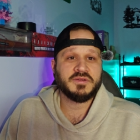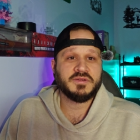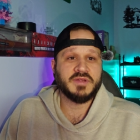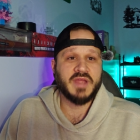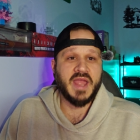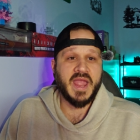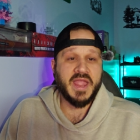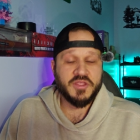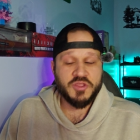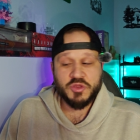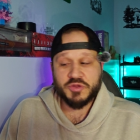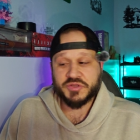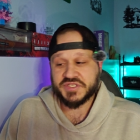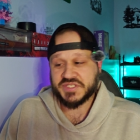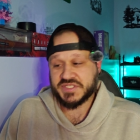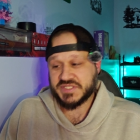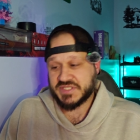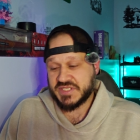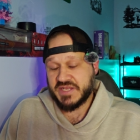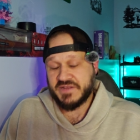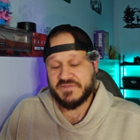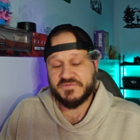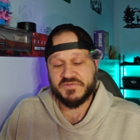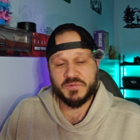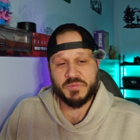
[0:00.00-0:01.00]
and you'll
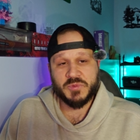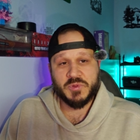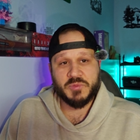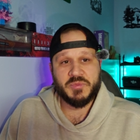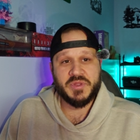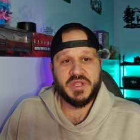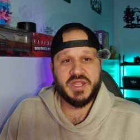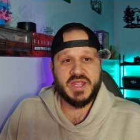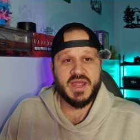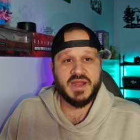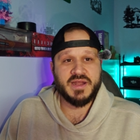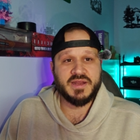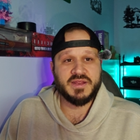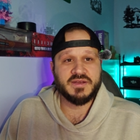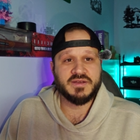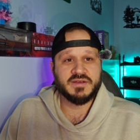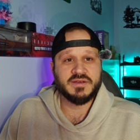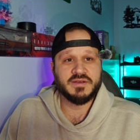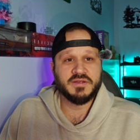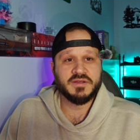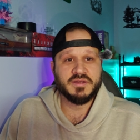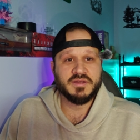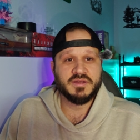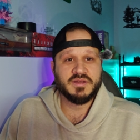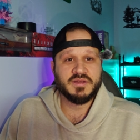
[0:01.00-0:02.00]
see from the
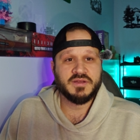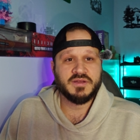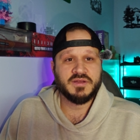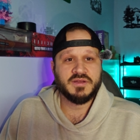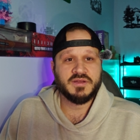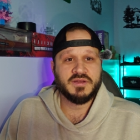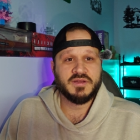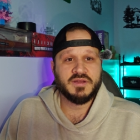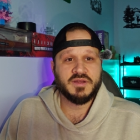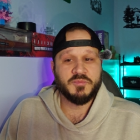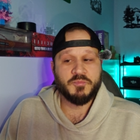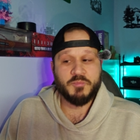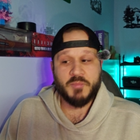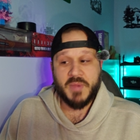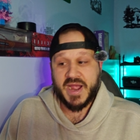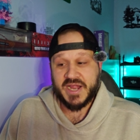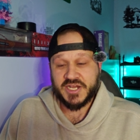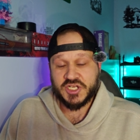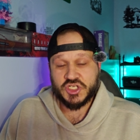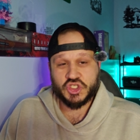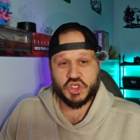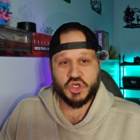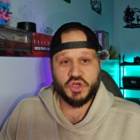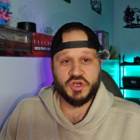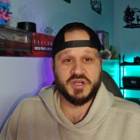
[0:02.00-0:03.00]
beginning my
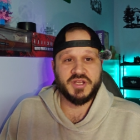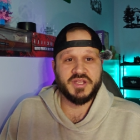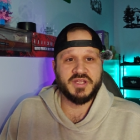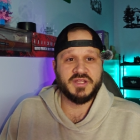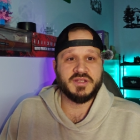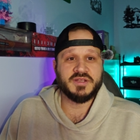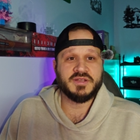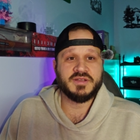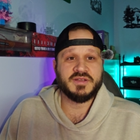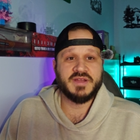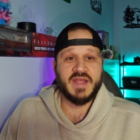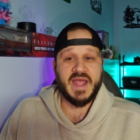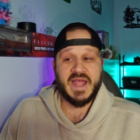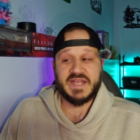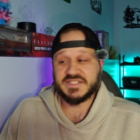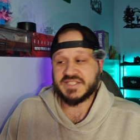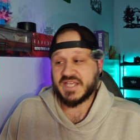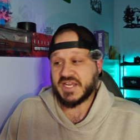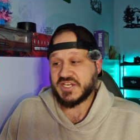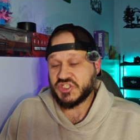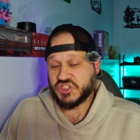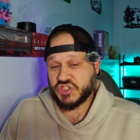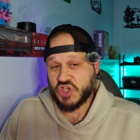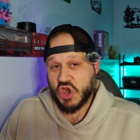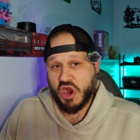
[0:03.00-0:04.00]
journey as
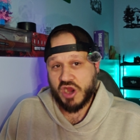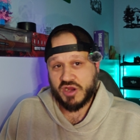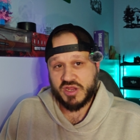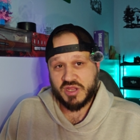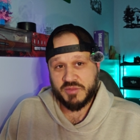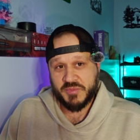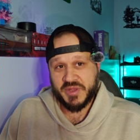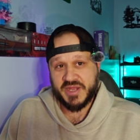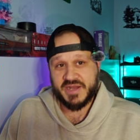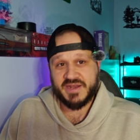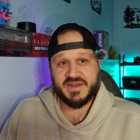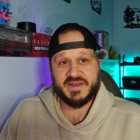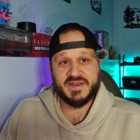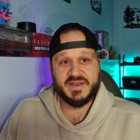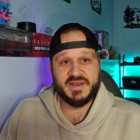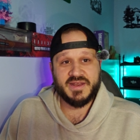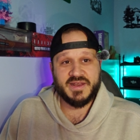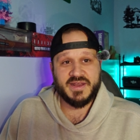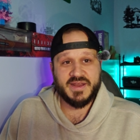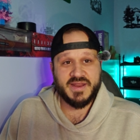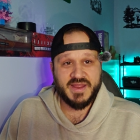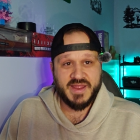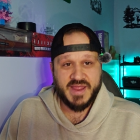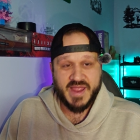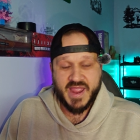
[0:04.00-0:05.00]
I document
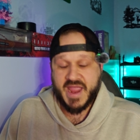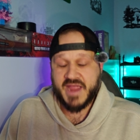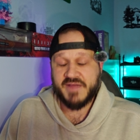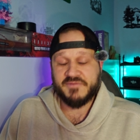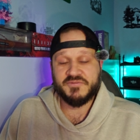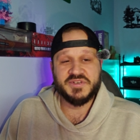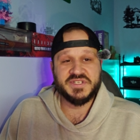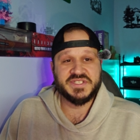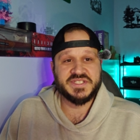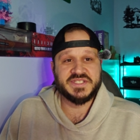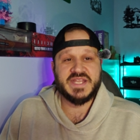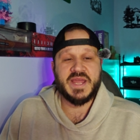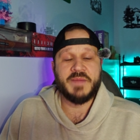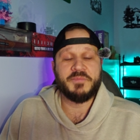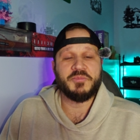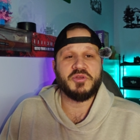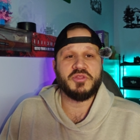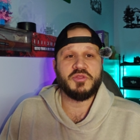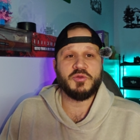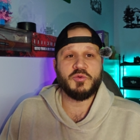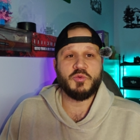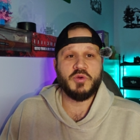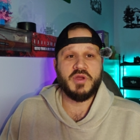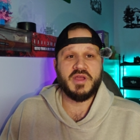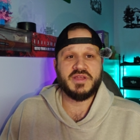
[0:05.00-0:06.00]
every step
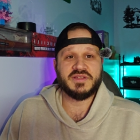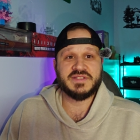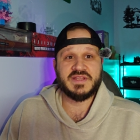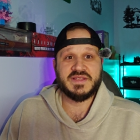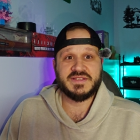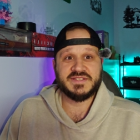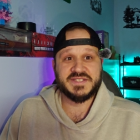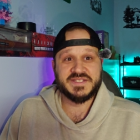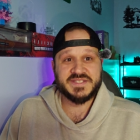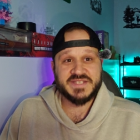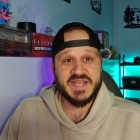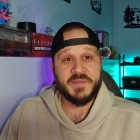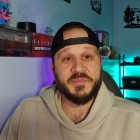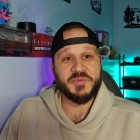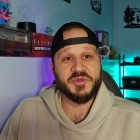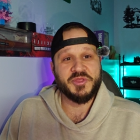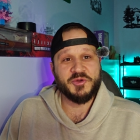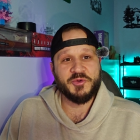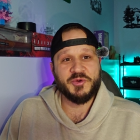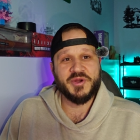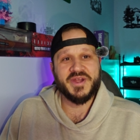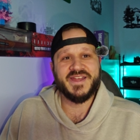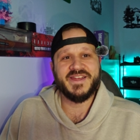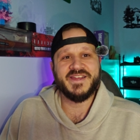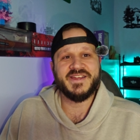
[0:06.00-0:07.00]
of
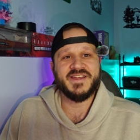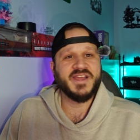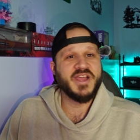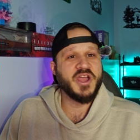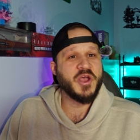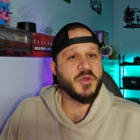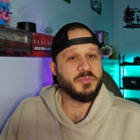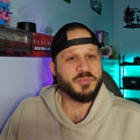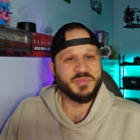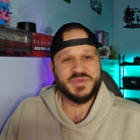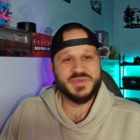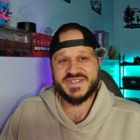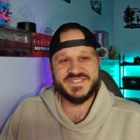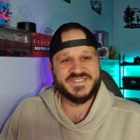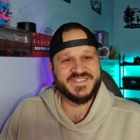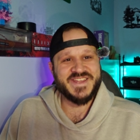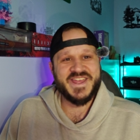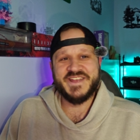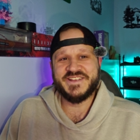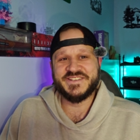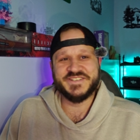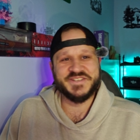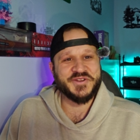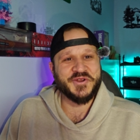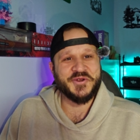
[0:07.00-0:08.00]
the way,
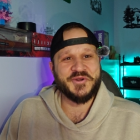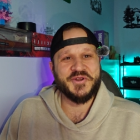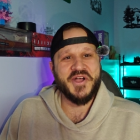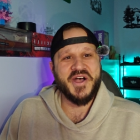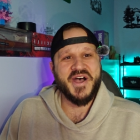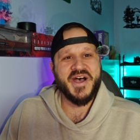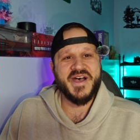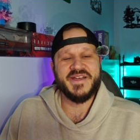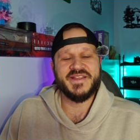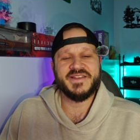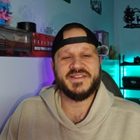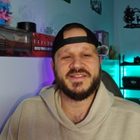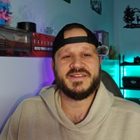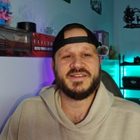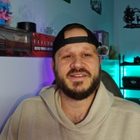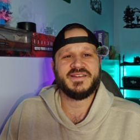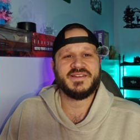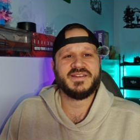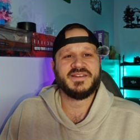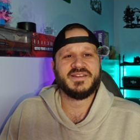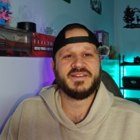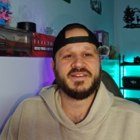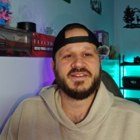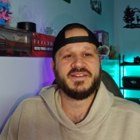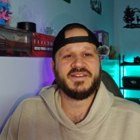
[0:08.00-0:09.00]
mistakes or not.
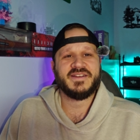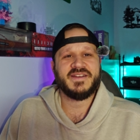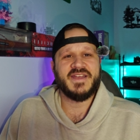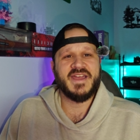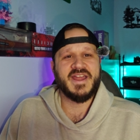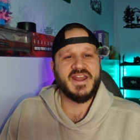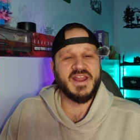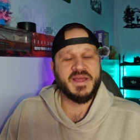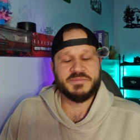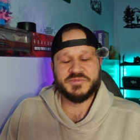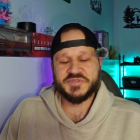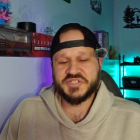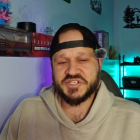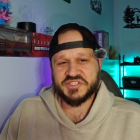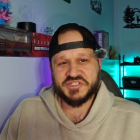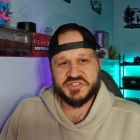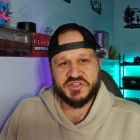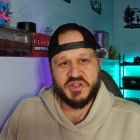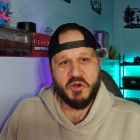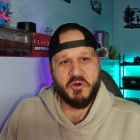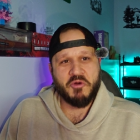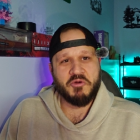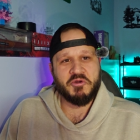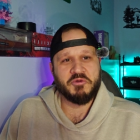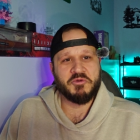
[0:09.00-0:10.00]
And I'm just
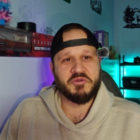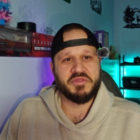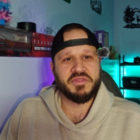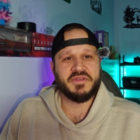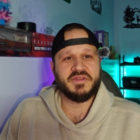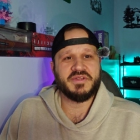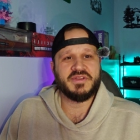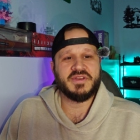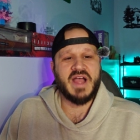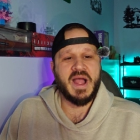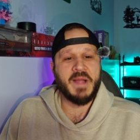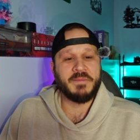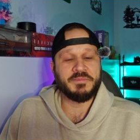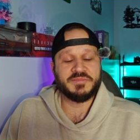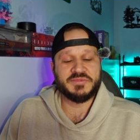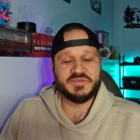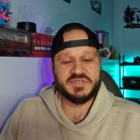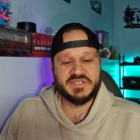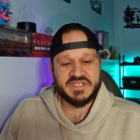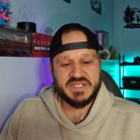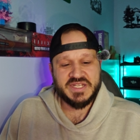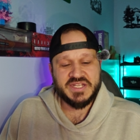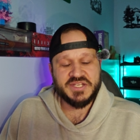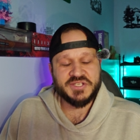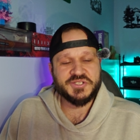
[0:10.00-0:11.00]
going with it. I'm
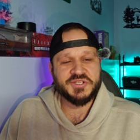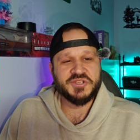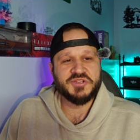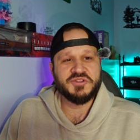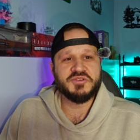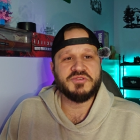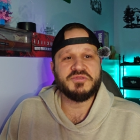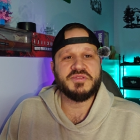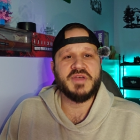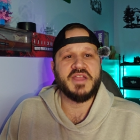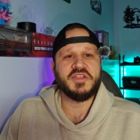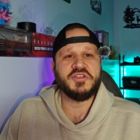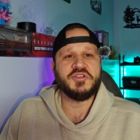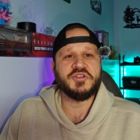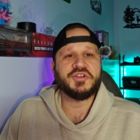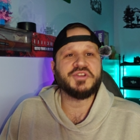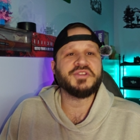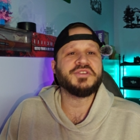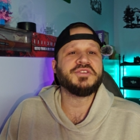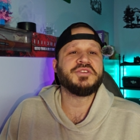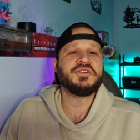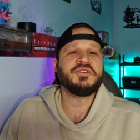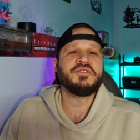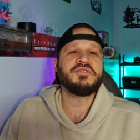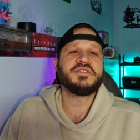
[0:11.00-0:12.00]
teaching you that you
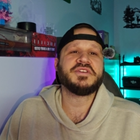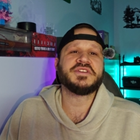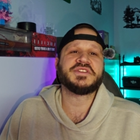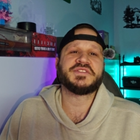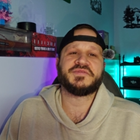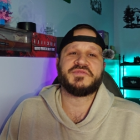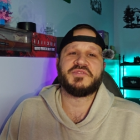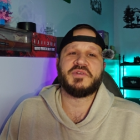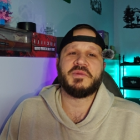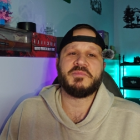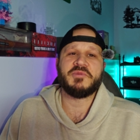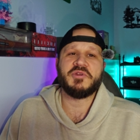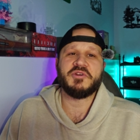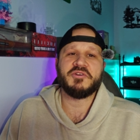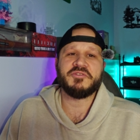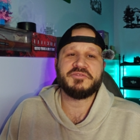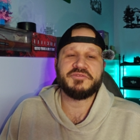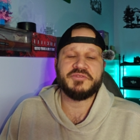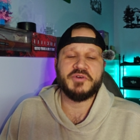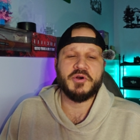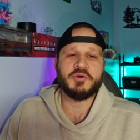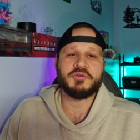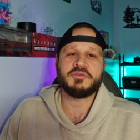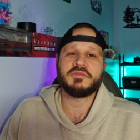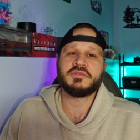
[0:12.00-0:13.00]
can do this from your
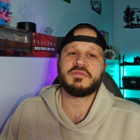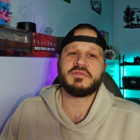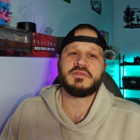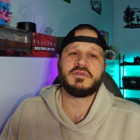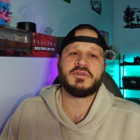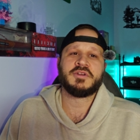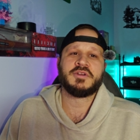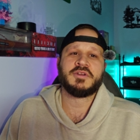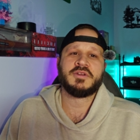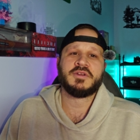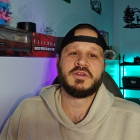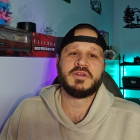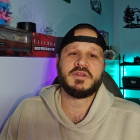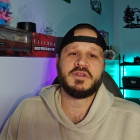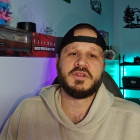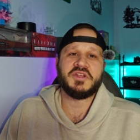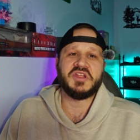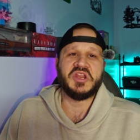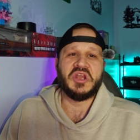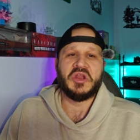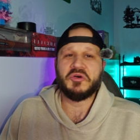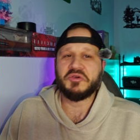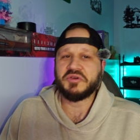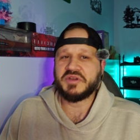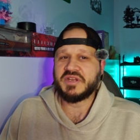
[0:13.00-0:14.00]
phone.
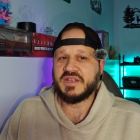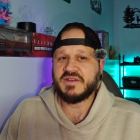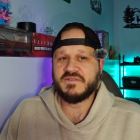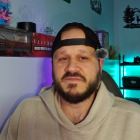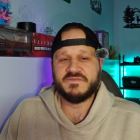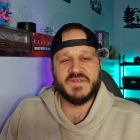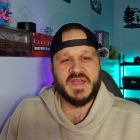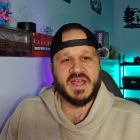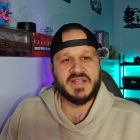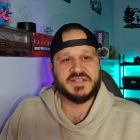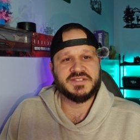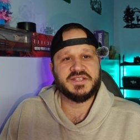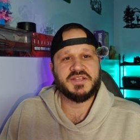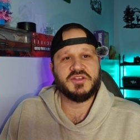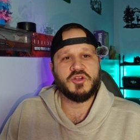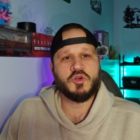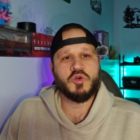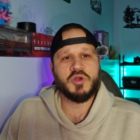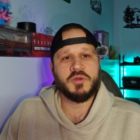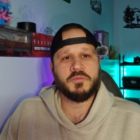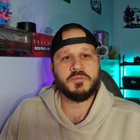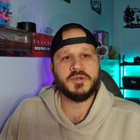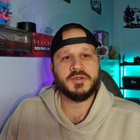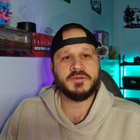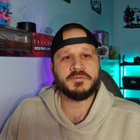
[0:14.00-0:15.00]
You don't need fancy
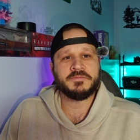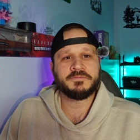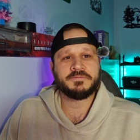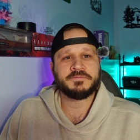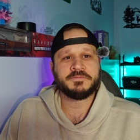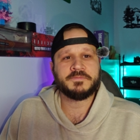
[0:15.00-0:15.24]
equipment.